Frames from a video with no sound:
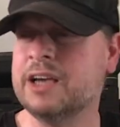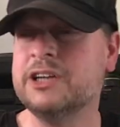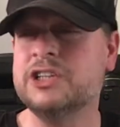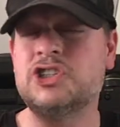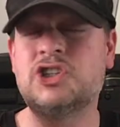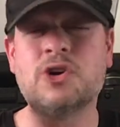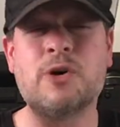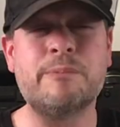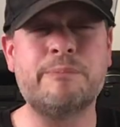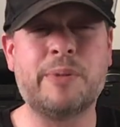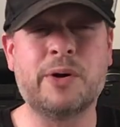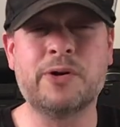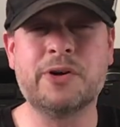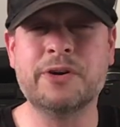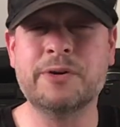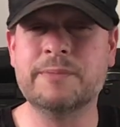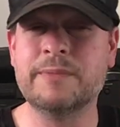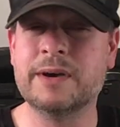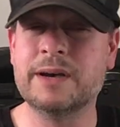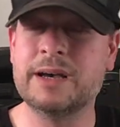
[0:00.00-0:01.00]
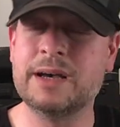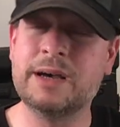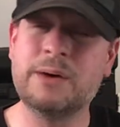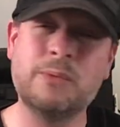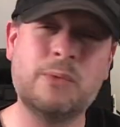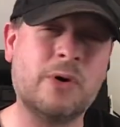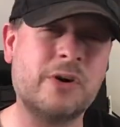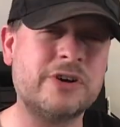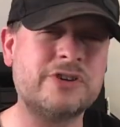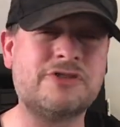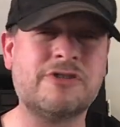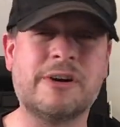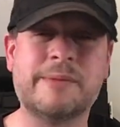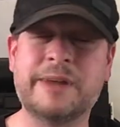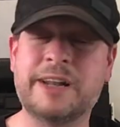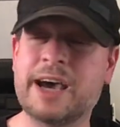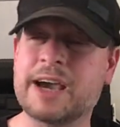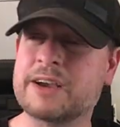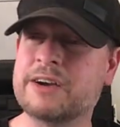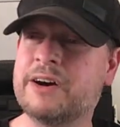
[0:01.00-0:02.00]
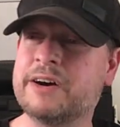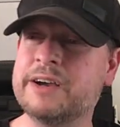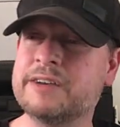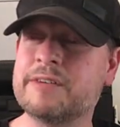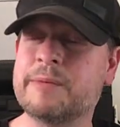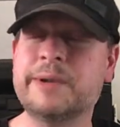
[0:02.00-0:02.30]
John Bonham, what a drummer that guy is.